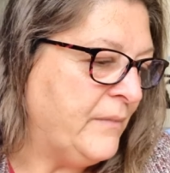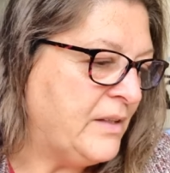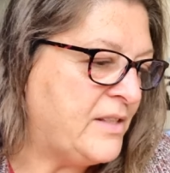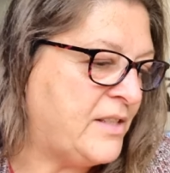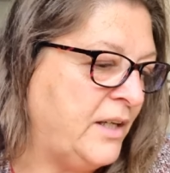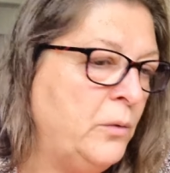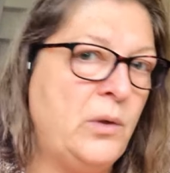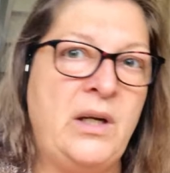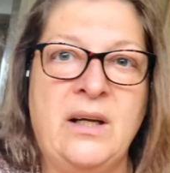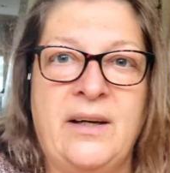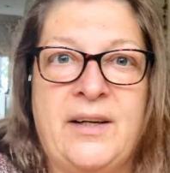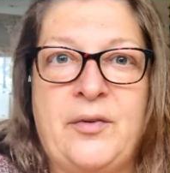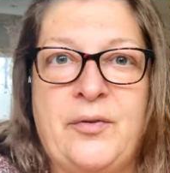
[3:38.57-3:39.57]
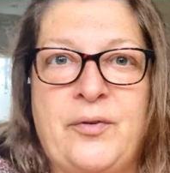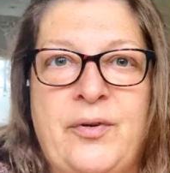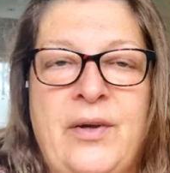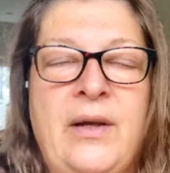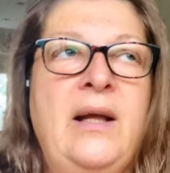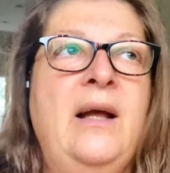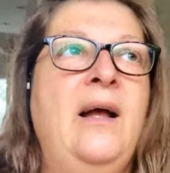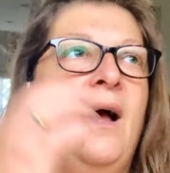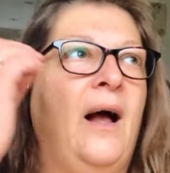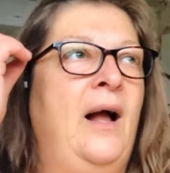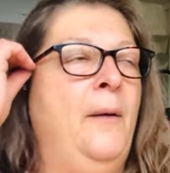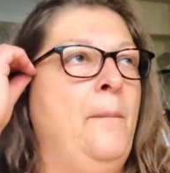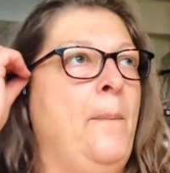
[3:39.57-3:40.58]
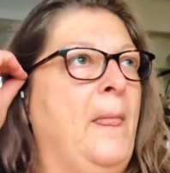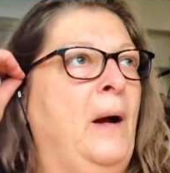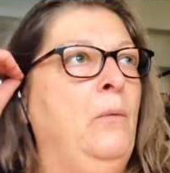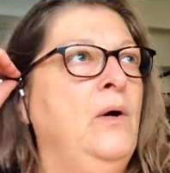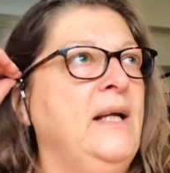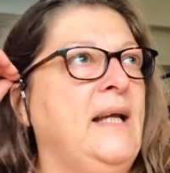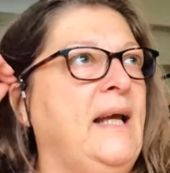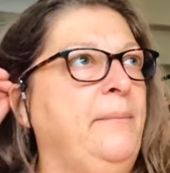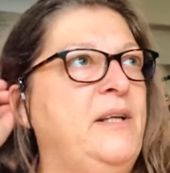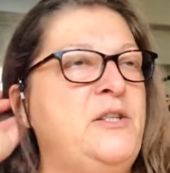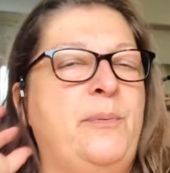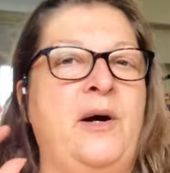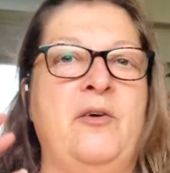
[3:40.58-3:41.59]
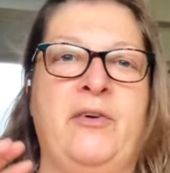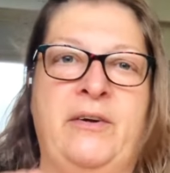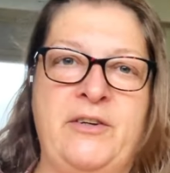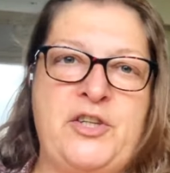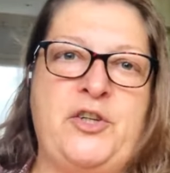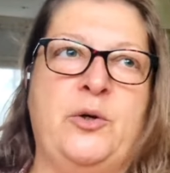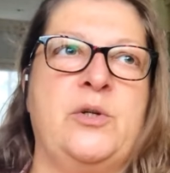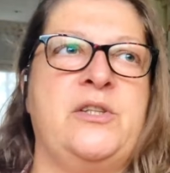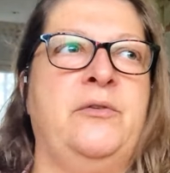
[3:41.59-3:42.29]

So life, I want to keep this part very short.